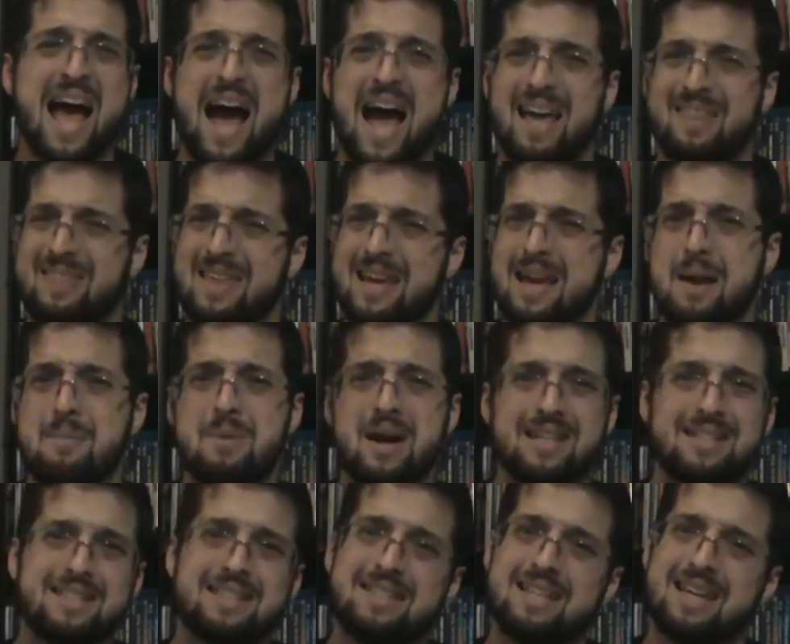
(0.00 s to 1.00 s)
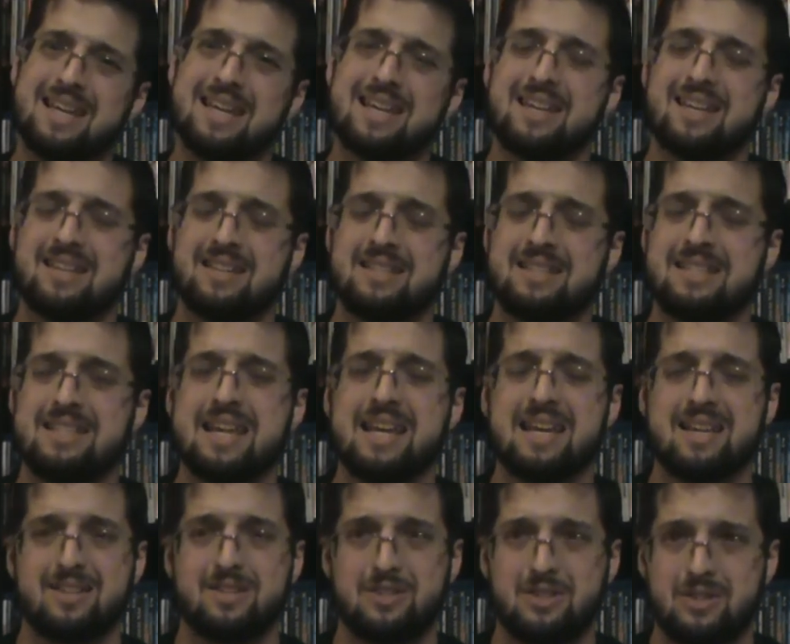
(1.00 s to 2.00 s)
I think I might
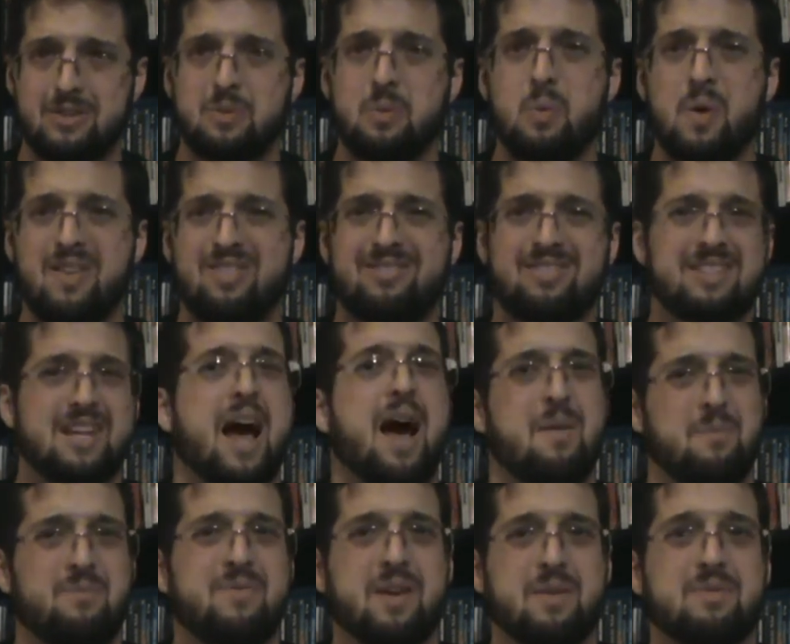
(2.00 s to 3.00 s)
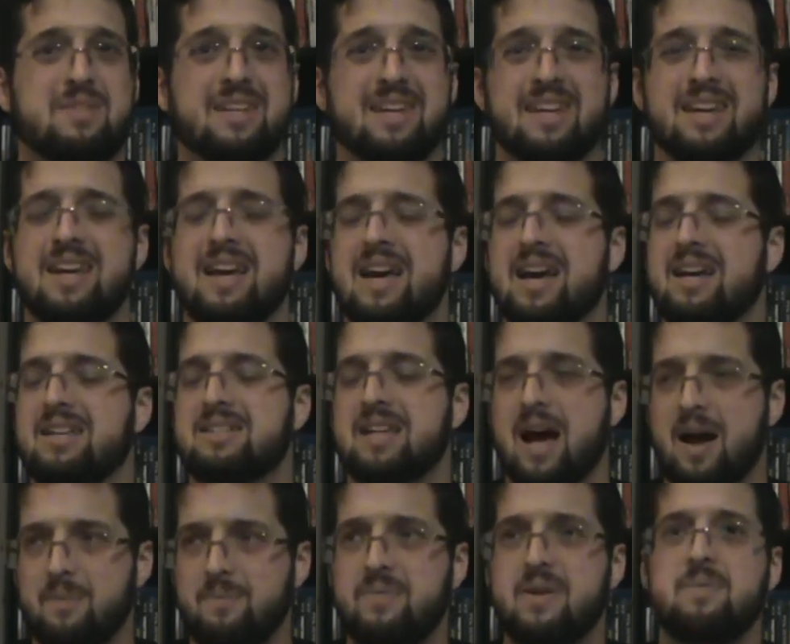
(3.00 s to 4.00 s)
stick with top 50.
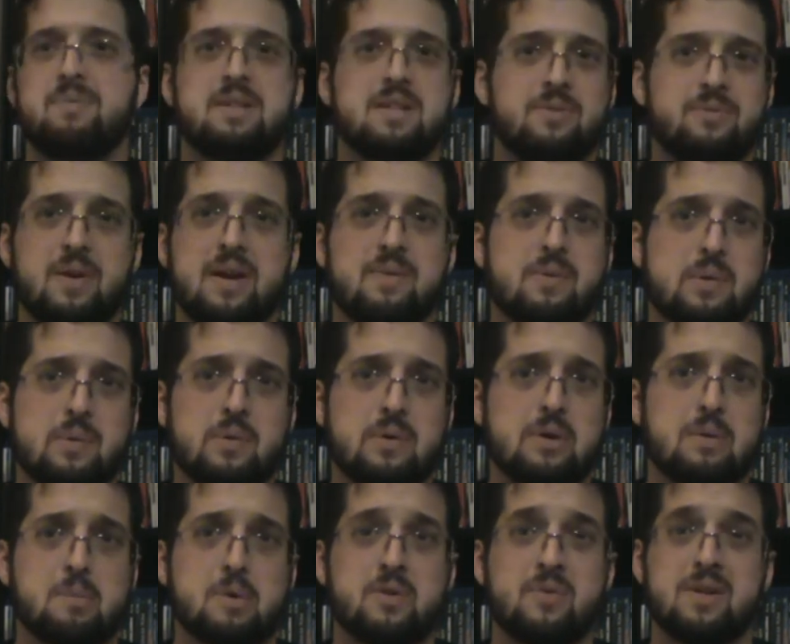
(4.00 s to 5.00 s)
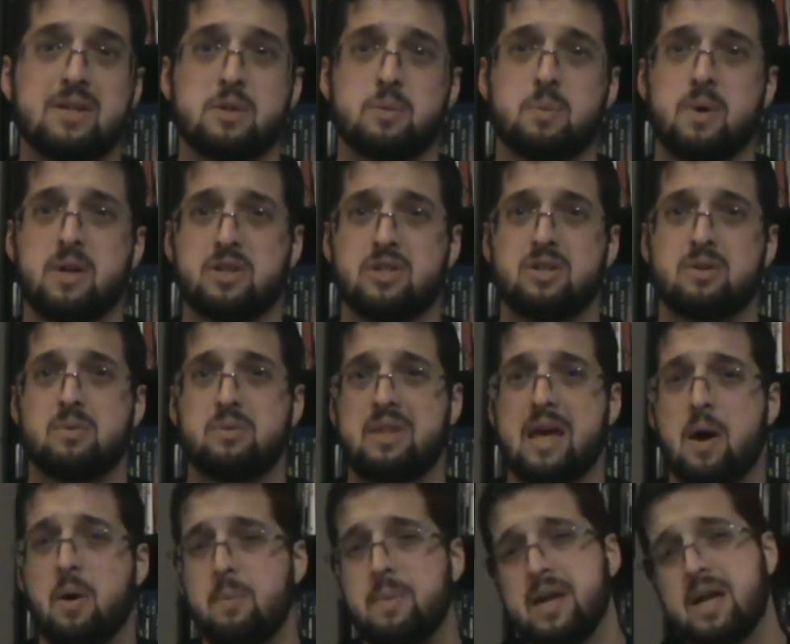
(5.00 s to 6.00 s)
Top 50 favorite horror movies, which
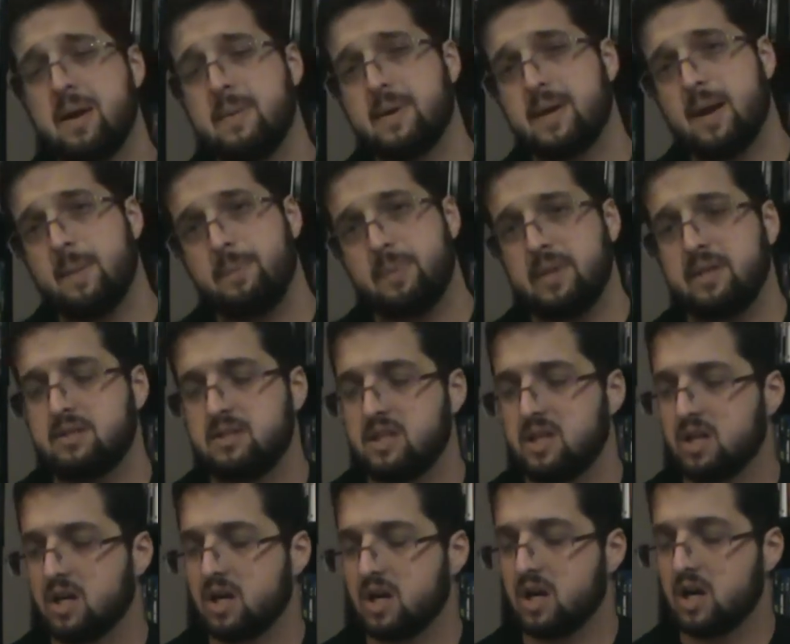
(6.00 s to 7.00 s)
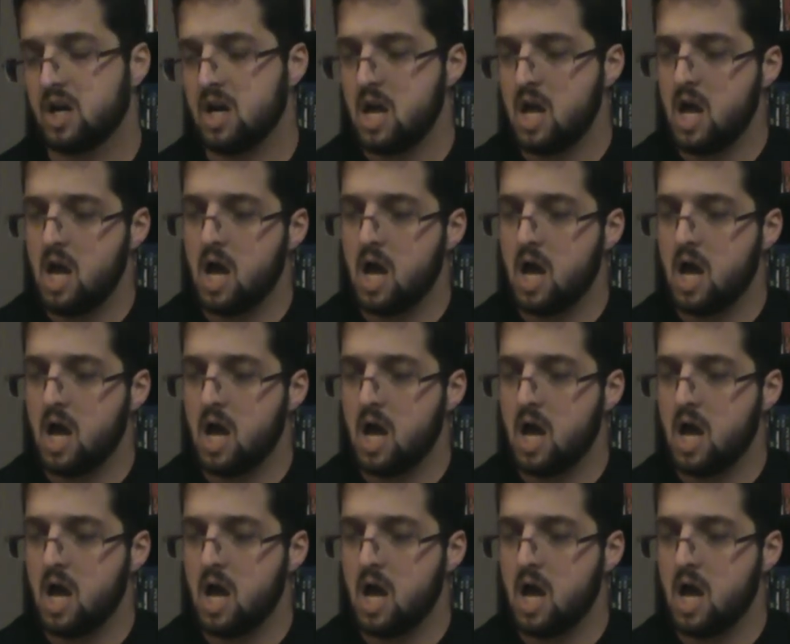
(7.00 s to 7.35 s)
that'll be coming up this year.